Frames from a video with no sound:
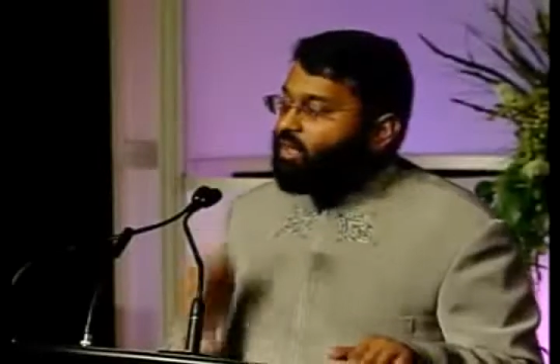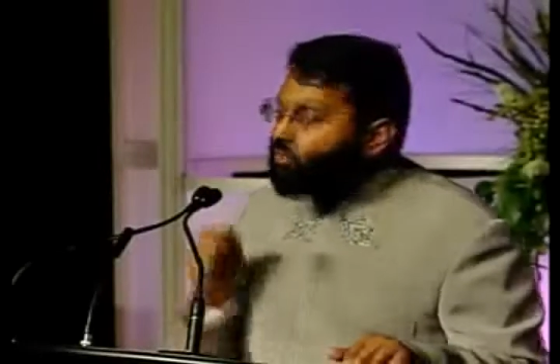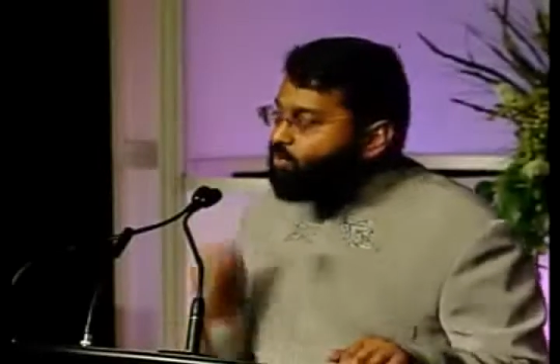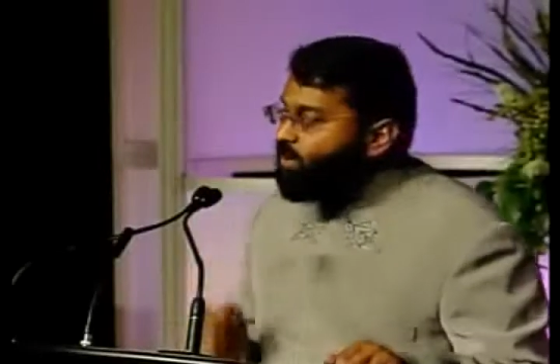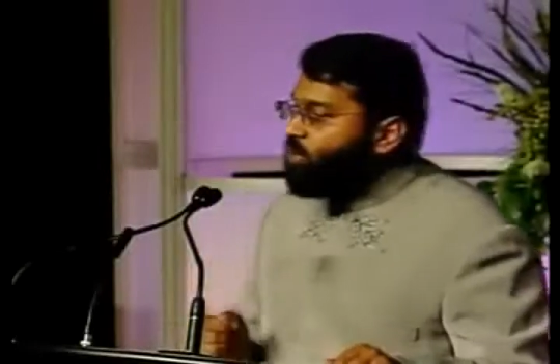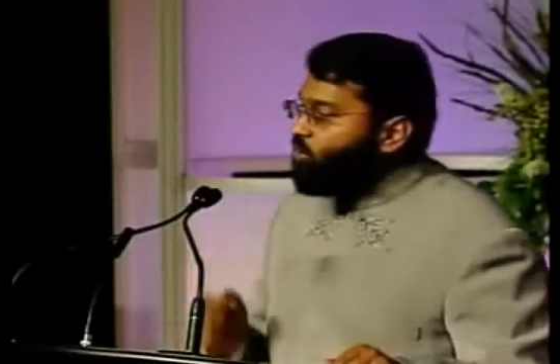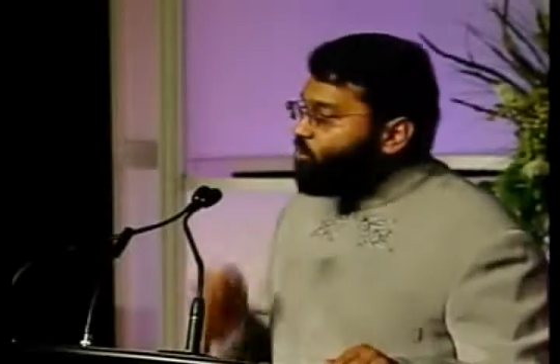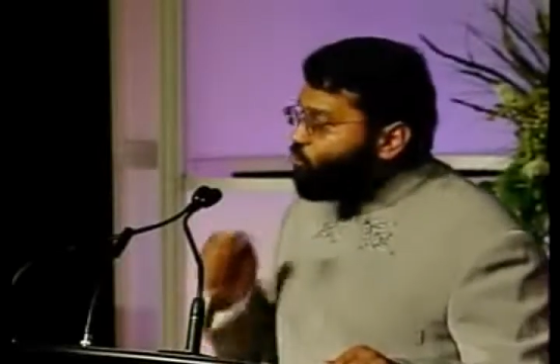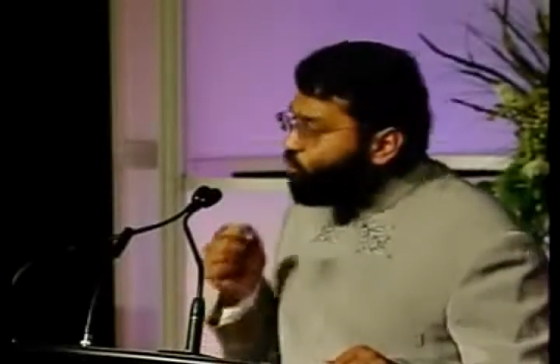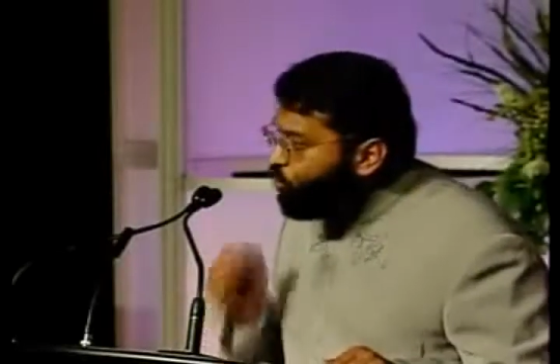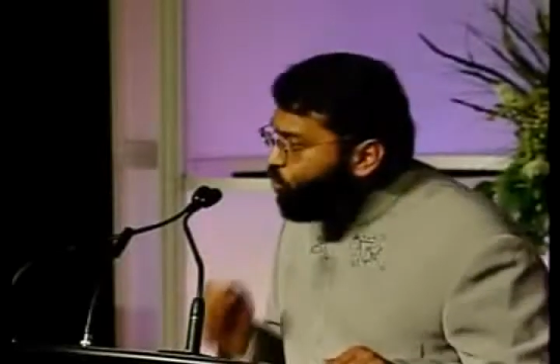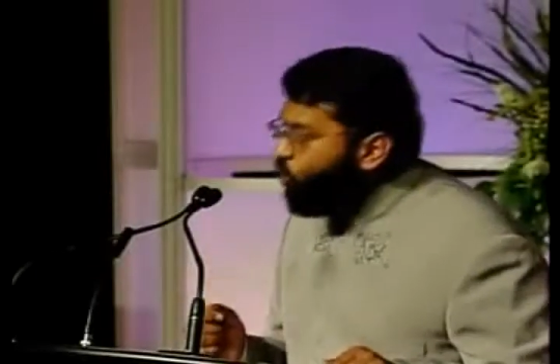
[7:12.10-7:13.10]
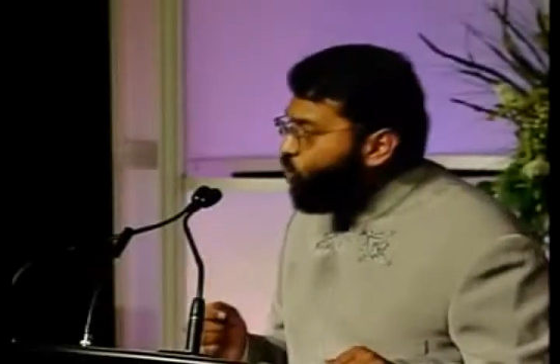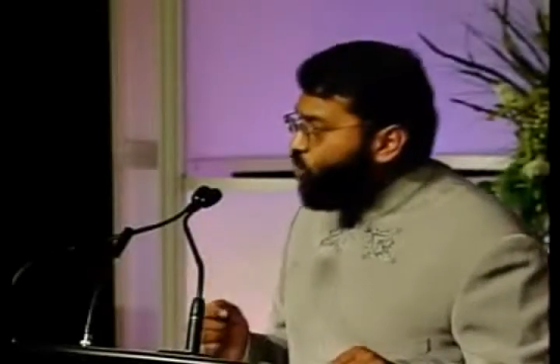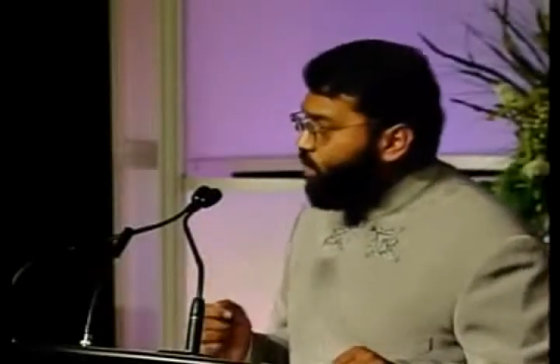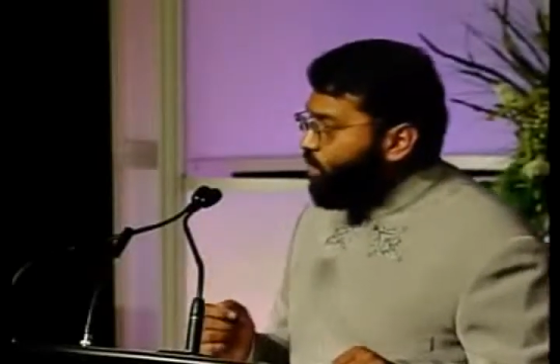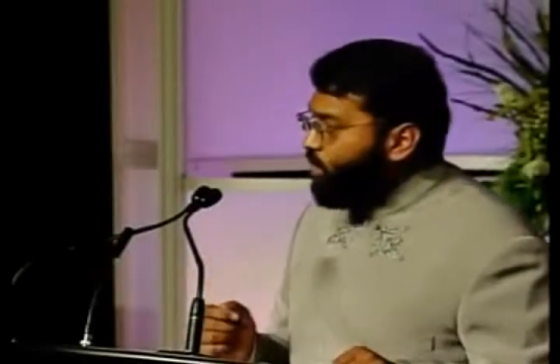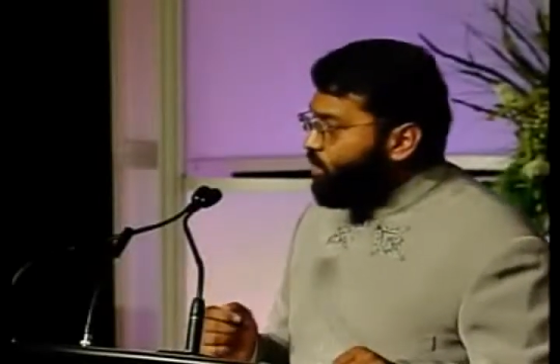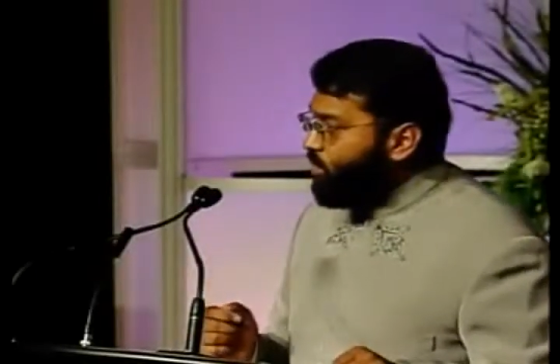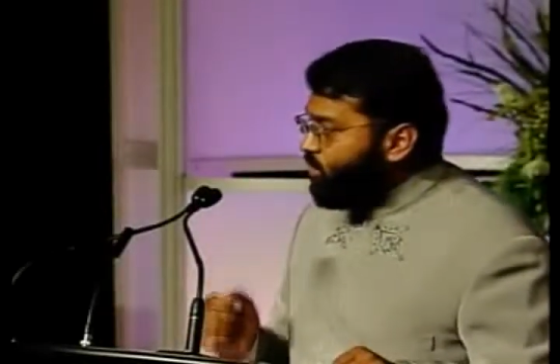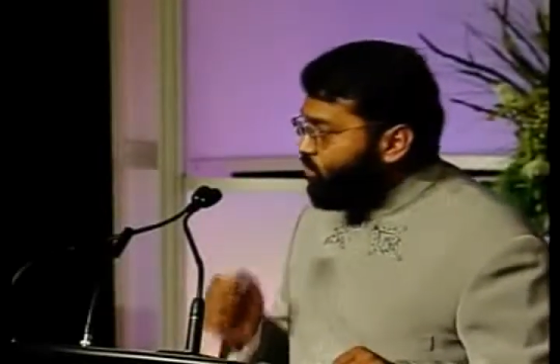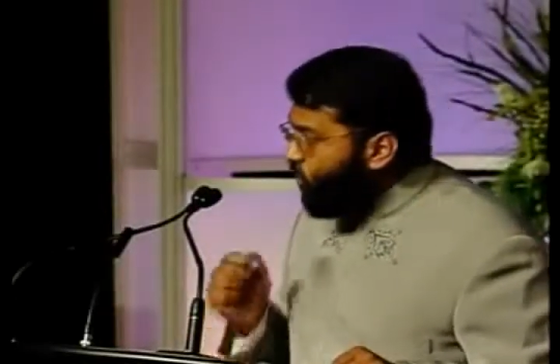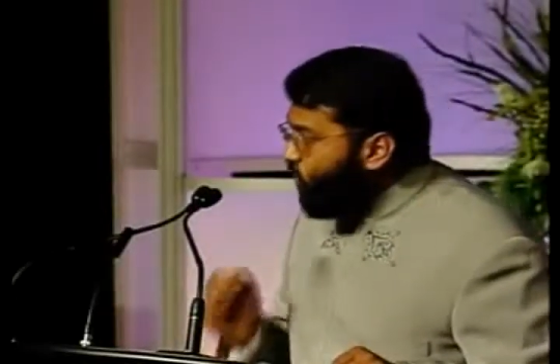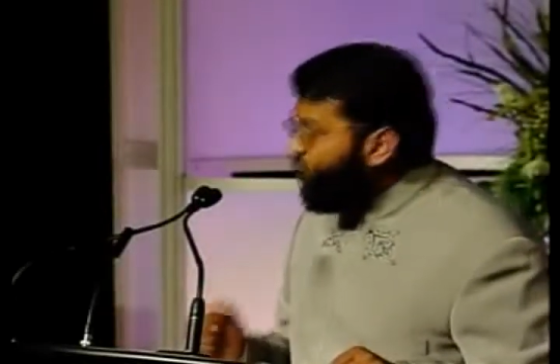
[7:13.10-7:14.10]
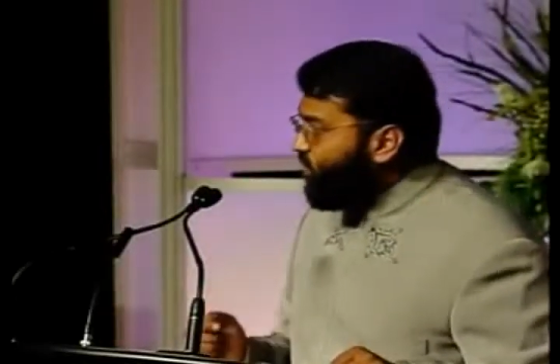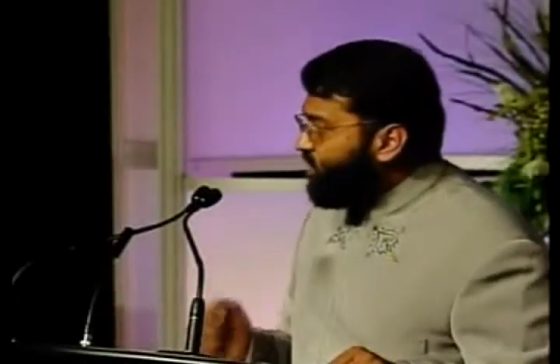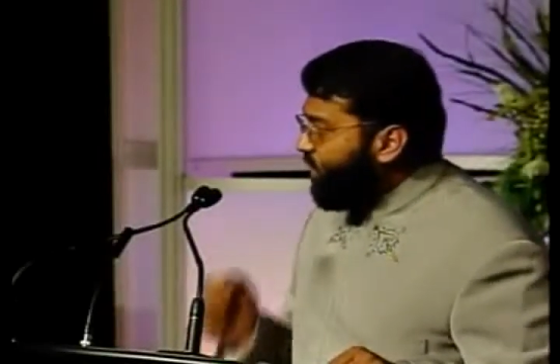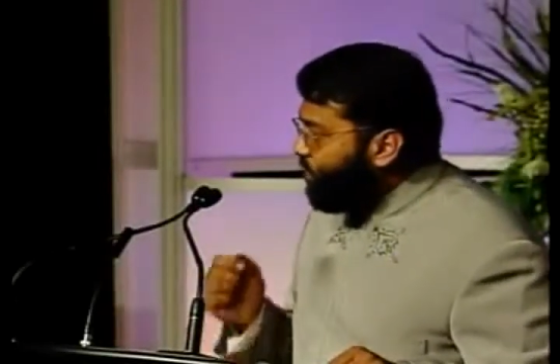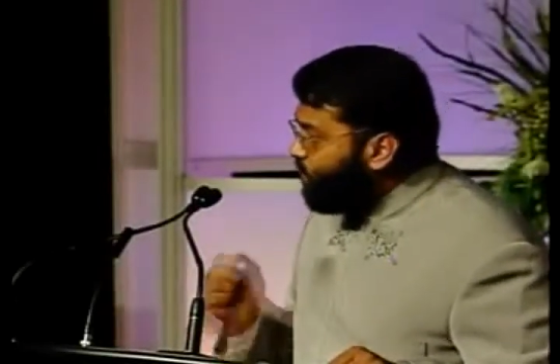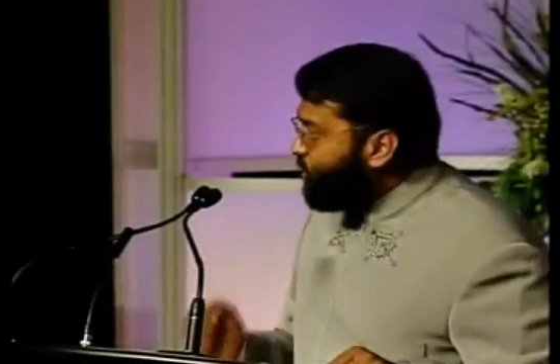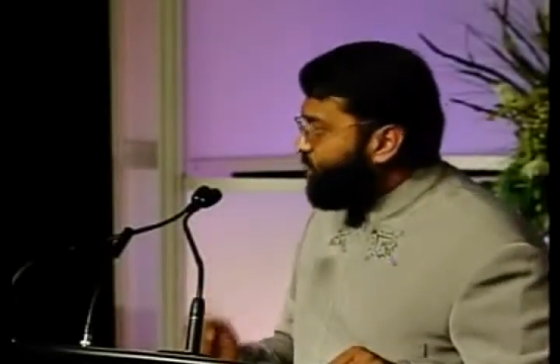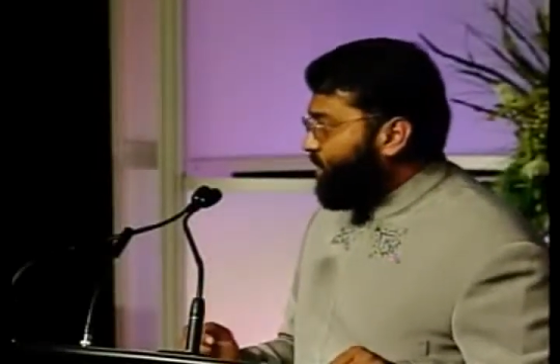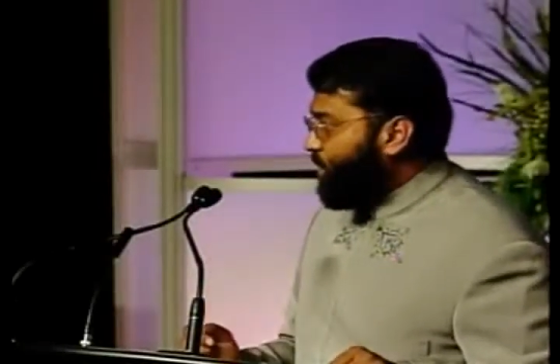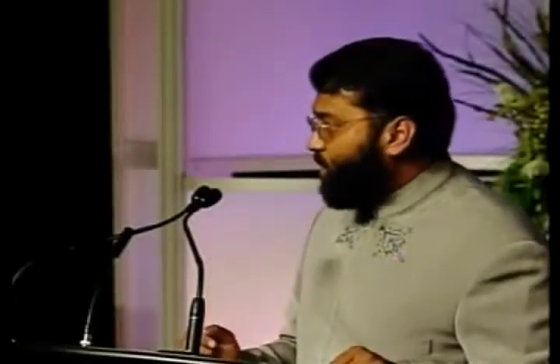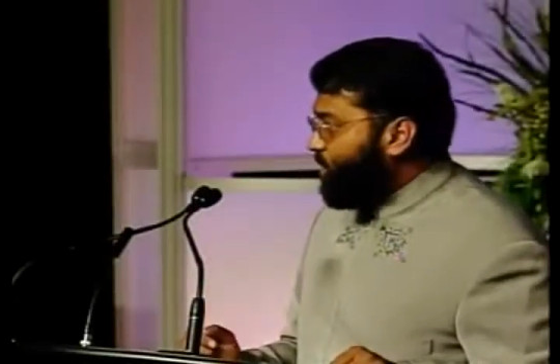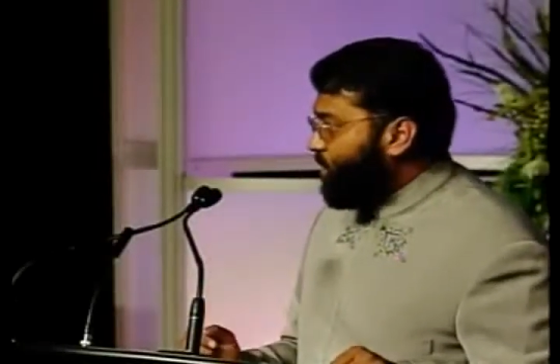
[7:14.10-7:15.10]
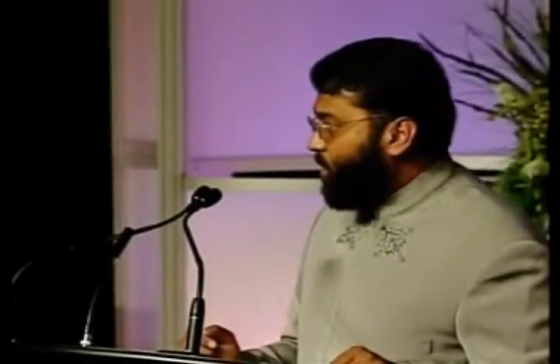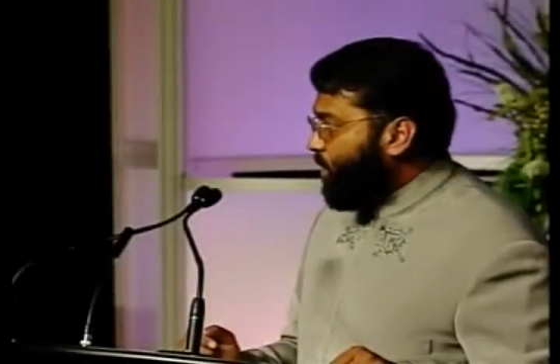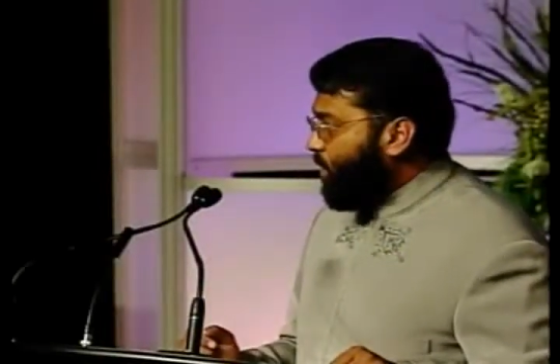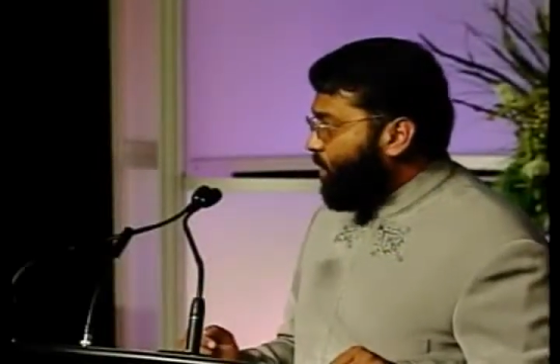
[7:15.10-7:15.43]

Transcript: not been true servants and Muslims.